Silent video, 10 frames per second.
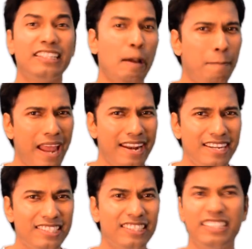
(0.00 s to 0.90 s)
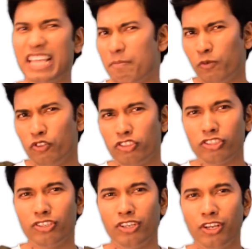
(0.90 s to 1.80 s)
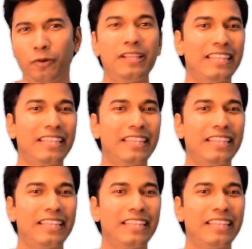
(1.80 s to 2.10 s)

the planets, their moons? Well,